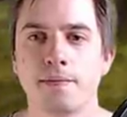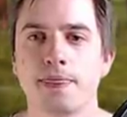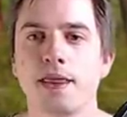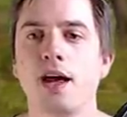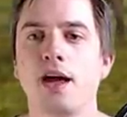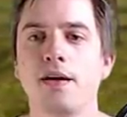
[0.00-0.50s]

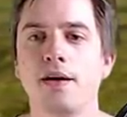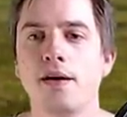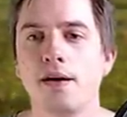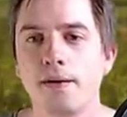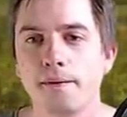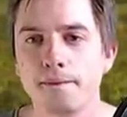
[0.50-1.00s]
Uh,
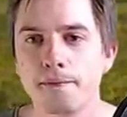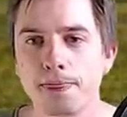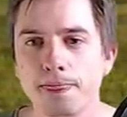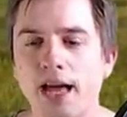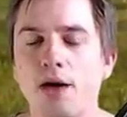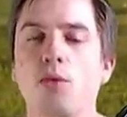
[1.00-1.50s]

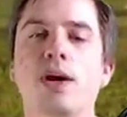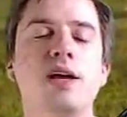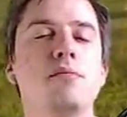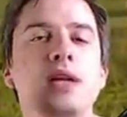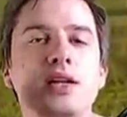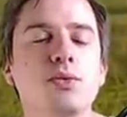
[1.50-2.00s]
now, what
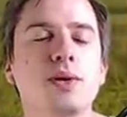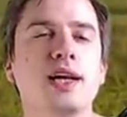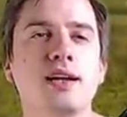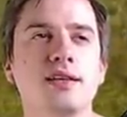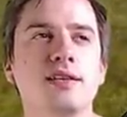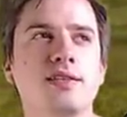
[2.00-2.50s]
I mean when
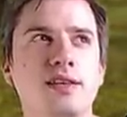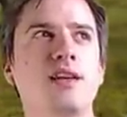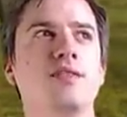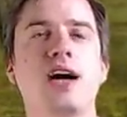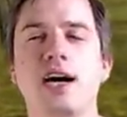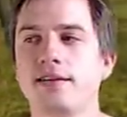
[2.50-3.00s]
I
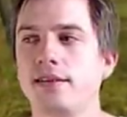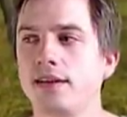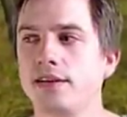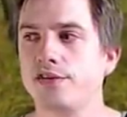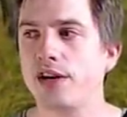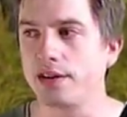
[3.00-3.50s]
say that
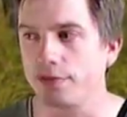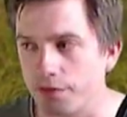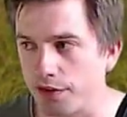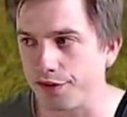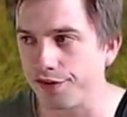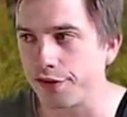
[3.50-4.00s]
is that
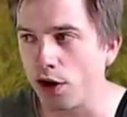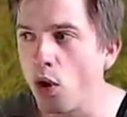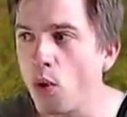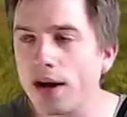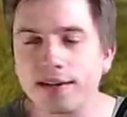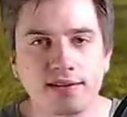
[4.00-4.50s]
the
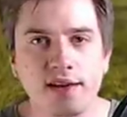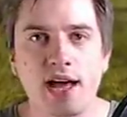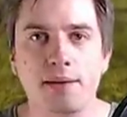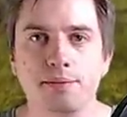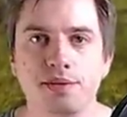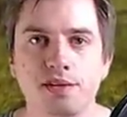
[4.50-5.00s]
throw
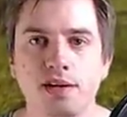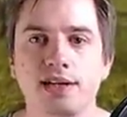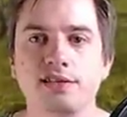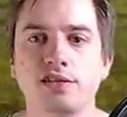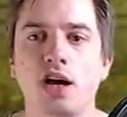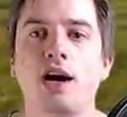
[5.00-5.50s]
attempt
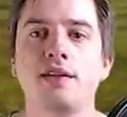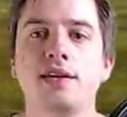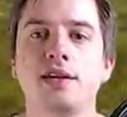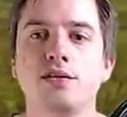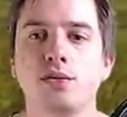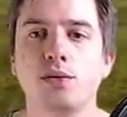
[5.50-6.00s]
is
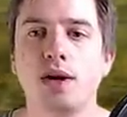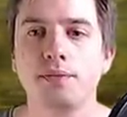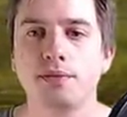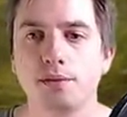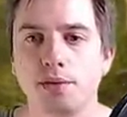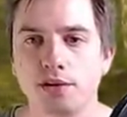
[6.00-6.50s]

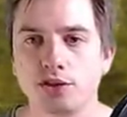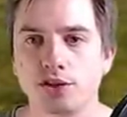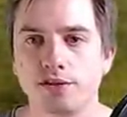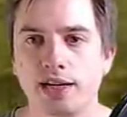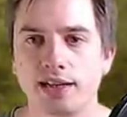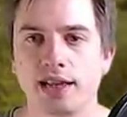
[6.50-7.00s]
uninterruptible
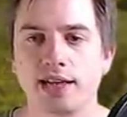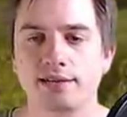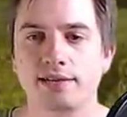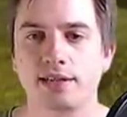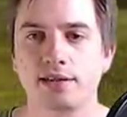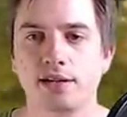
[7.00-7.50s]
should that
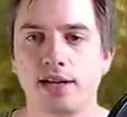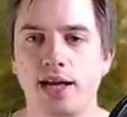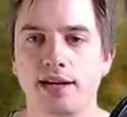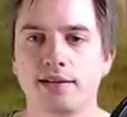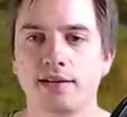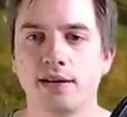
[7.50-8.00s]
last hit
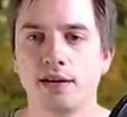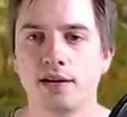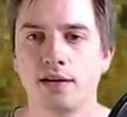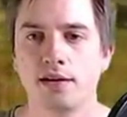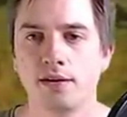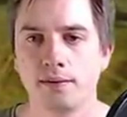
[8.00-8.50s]
connect.
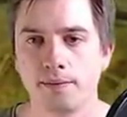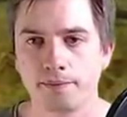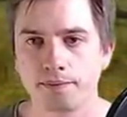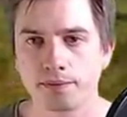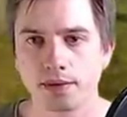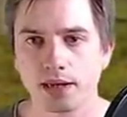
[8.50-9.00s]

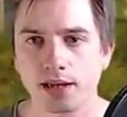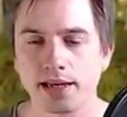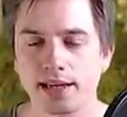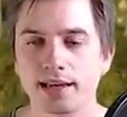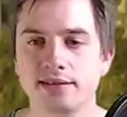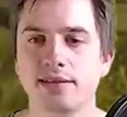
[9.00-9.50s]

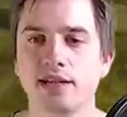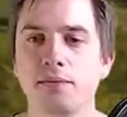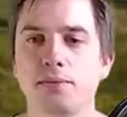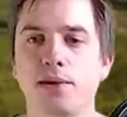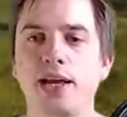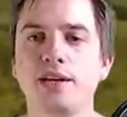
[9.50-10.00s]
He can still
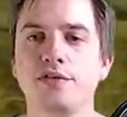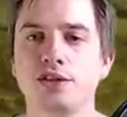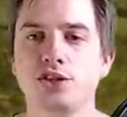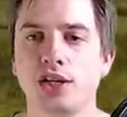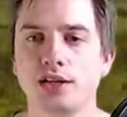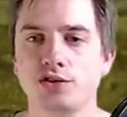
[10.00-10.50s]
break the
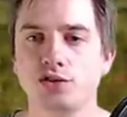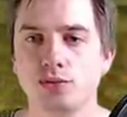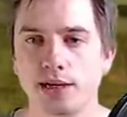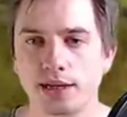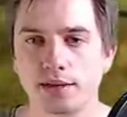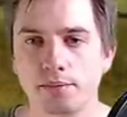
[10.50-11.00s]
giant
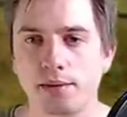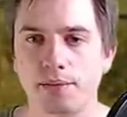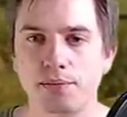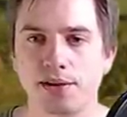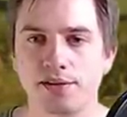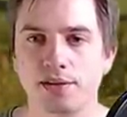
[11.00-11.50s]
swing by
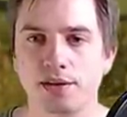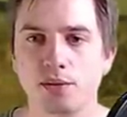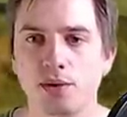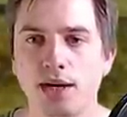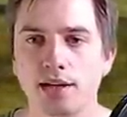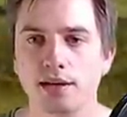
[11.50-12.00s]
pressing
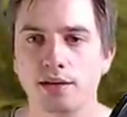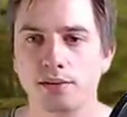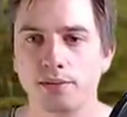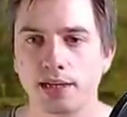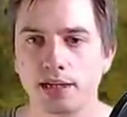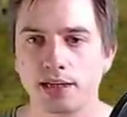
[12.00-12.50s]
one. Oh
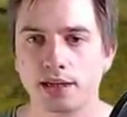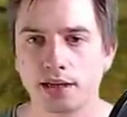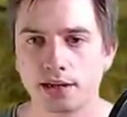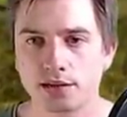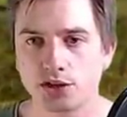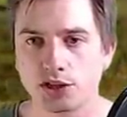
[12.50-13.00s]
my,
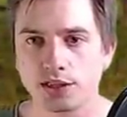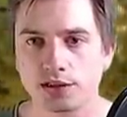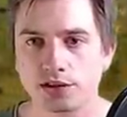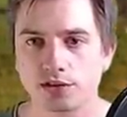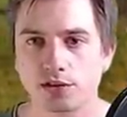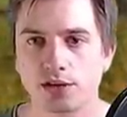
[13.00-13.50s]

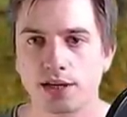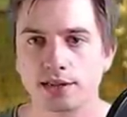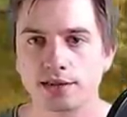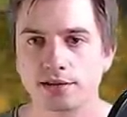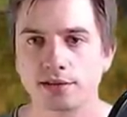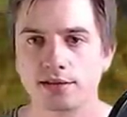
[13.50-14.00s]
Jesus Christ.